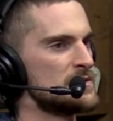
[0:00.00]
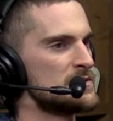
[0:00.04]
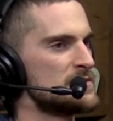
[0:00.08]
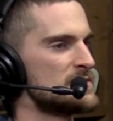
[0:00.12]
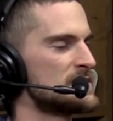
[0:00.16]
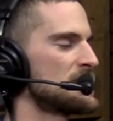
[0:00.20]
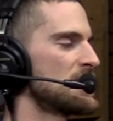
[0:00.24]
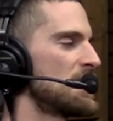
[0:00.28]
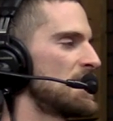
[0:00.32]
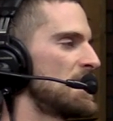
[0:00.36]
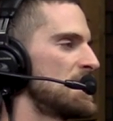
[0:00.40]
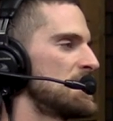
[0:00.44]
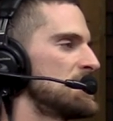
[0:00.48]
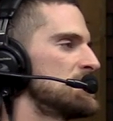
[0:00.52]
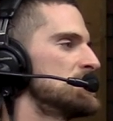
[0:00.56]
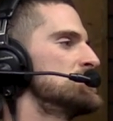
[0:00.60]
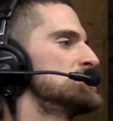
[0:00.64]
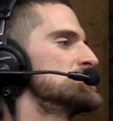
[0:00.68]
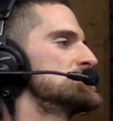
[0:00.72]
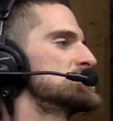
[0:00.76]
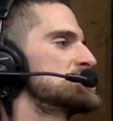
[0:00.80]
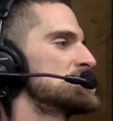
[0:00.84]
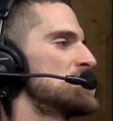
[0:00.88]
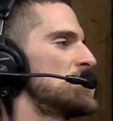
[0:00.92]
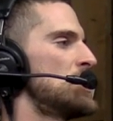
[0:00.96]
You're the guy
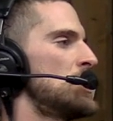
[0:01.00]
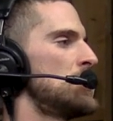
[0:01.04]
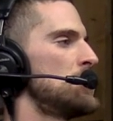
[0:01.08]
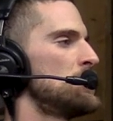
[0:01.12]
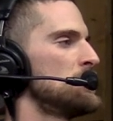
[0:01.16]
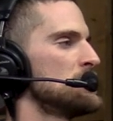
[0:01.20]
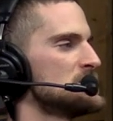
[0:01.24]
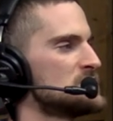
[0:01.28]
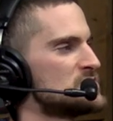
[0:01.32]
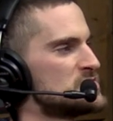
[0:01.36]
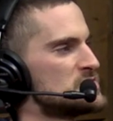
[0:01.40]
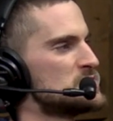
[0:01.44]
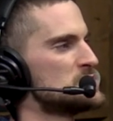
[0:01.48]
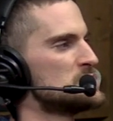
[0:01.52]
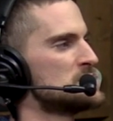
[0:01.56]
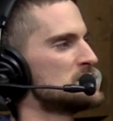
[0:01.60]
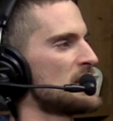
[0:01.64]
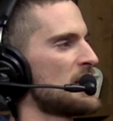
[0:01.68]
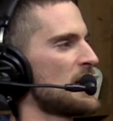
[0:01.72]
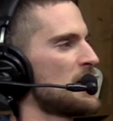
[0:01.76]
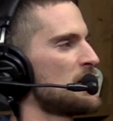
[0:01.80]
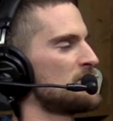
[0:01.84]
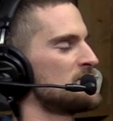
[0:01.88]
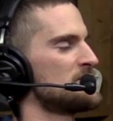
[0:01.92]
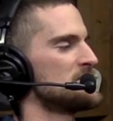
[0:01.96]
who's always shooting
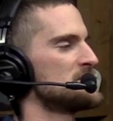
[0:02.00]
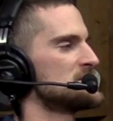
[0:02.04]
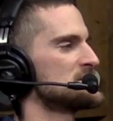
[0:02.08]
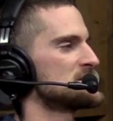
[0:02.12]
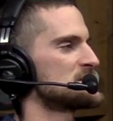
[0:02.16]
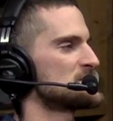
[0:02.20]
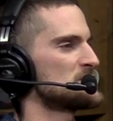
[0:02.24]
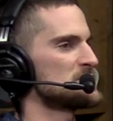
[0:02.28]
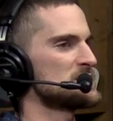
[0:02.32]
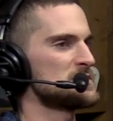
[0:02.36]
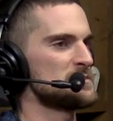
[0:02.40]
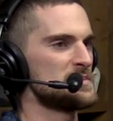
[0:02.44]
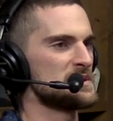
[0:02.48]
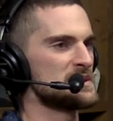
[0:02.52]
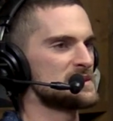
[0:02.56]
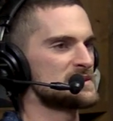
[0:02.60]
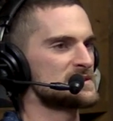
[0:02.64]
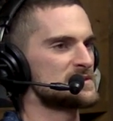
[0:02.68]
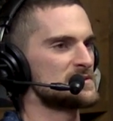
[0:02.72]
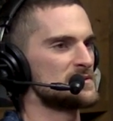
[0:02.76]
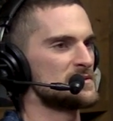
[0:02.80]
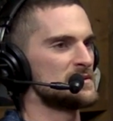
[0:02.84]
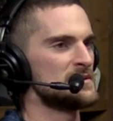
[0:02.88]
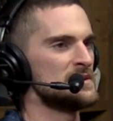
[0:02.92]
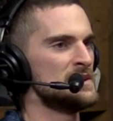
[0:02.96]
alphas with a
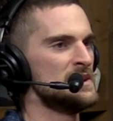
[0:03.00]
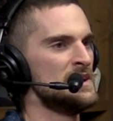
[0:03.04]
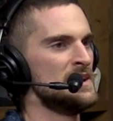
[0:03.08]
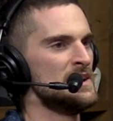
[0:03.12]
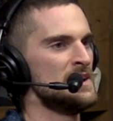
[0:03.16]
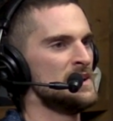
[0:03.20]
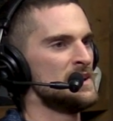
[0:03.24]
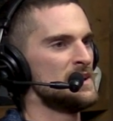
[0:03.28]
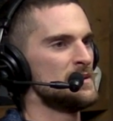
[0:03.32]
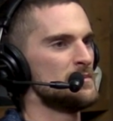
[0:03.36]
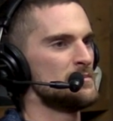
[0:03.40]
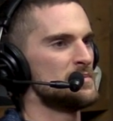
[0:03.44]
pistol. Right.